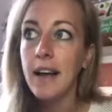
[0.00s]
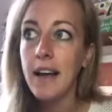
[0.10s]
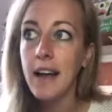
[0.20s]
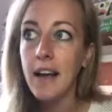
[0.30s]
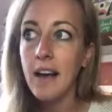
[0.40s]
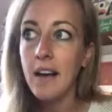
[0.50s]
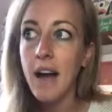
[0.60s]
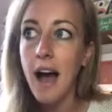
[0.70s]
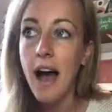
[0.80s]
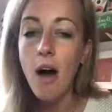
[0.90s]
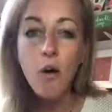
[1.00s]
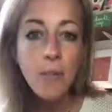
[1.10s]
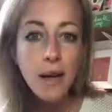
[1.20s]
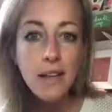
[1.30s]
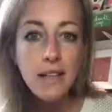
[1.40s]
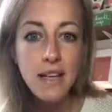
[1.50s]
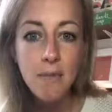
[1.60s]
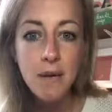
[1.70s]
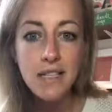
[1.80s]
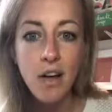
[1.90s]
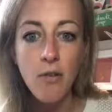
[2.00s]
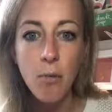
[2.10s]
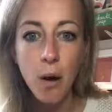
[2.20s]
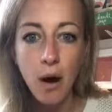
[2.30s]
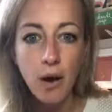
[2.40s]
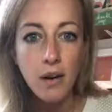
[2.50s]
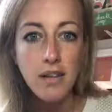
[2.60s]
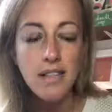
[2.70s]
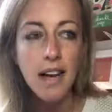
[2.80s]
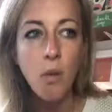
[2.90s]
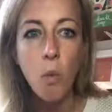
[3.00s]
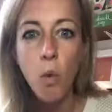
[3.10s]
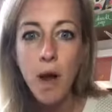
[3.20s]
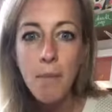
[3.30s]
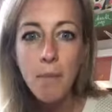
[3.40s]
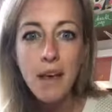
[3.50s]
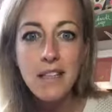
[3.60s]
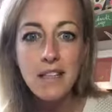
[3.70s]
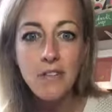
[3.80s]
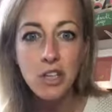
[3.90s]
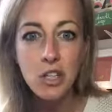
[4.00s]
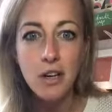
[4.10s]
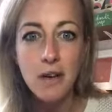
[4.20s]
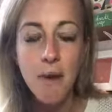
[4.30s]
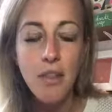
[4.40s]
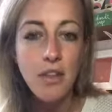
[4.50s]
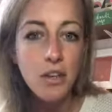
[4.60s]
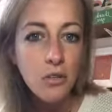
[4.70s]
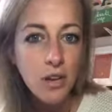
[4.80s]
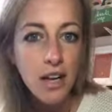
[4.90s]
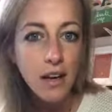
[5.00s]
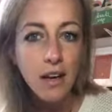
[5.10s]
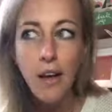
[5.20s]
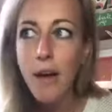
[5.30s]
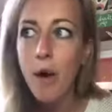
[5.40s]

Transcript: and how am i going to set myself apart and what makes the visionary method unique